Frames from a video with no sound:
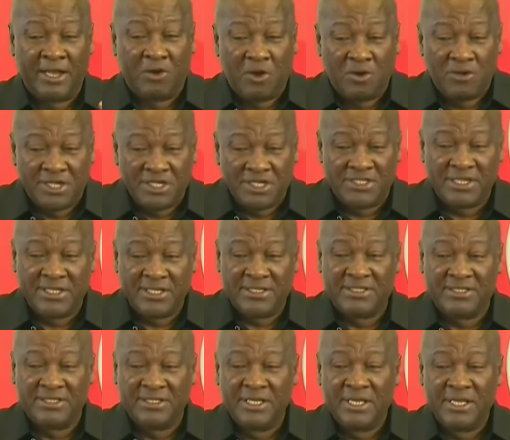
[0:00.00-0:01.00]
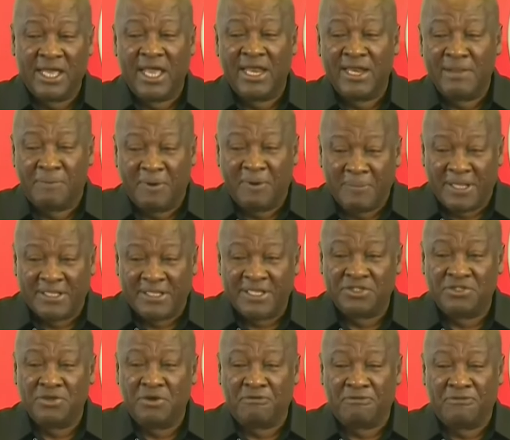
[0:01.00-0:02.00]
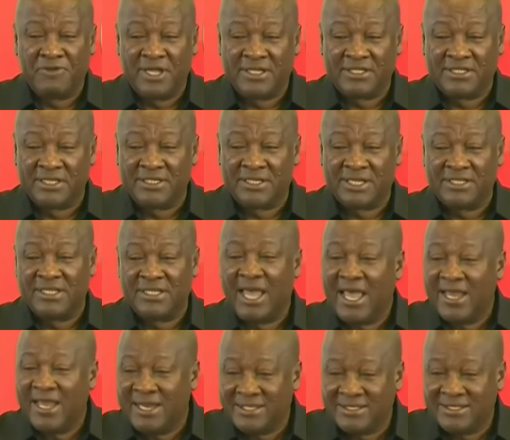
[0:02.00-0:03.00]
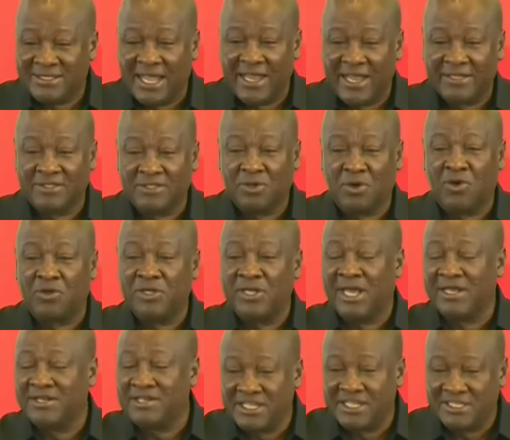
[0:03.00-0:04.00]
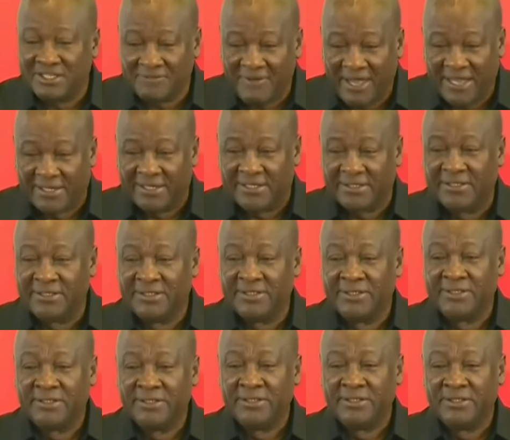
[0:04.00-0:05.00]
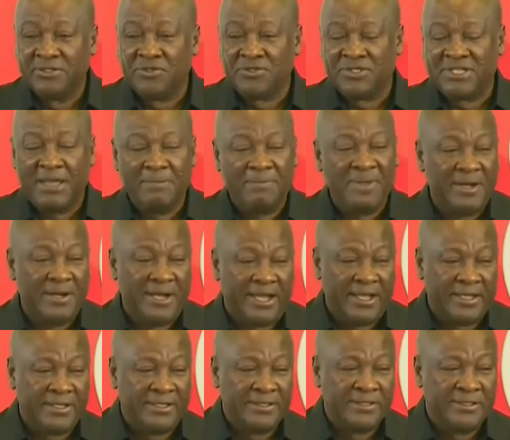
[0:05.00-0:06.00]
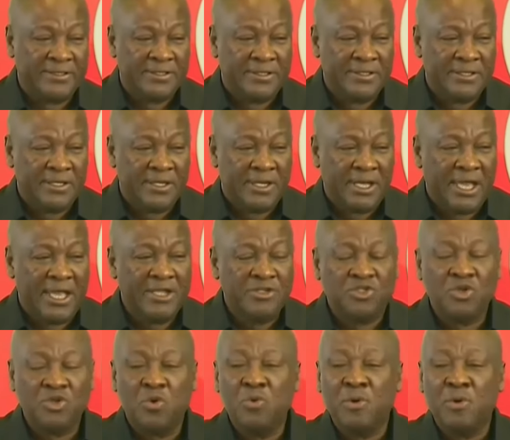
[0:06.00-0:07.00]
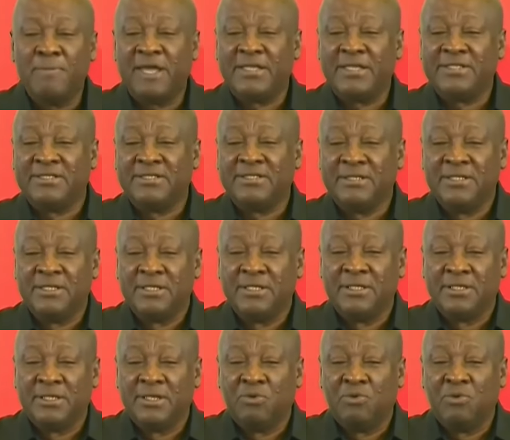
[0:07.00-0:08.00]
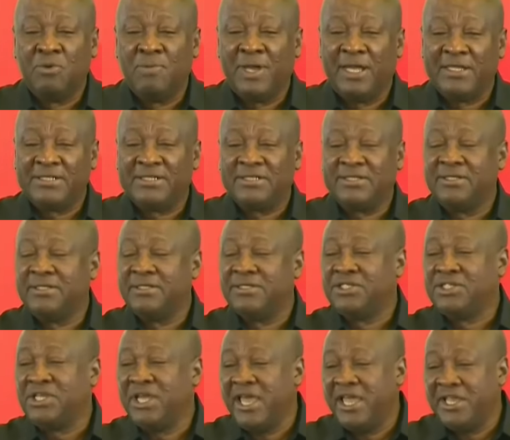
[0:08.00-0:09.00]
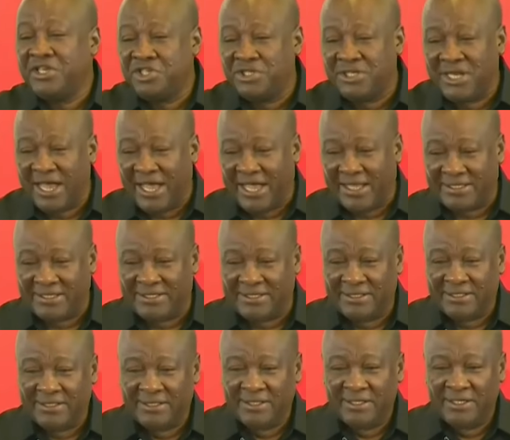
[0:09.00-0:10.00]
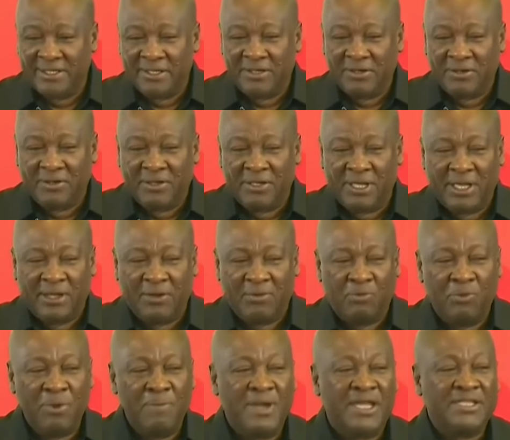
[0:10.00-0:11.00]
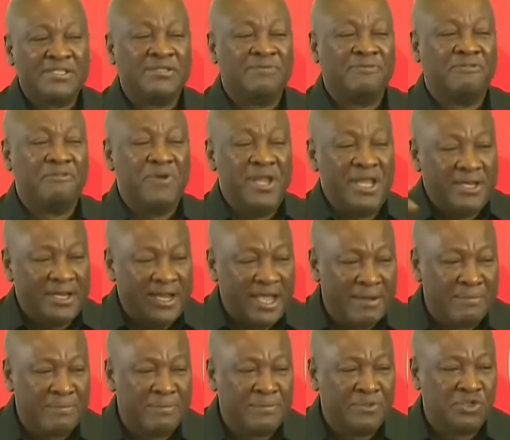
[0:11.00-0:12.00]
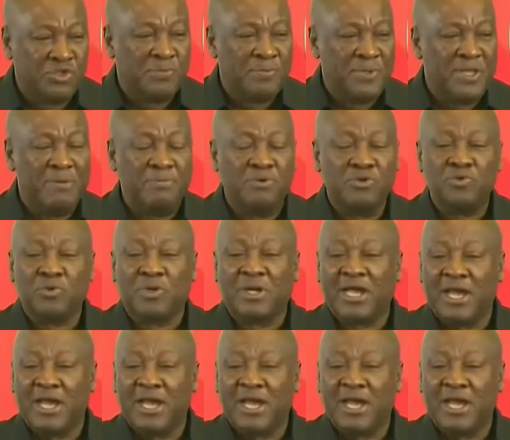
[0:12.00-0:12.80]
the conditions and implementation of free SHS, they are either sacked or they are transferred to Siberia. And so we must change that. We must free them to be able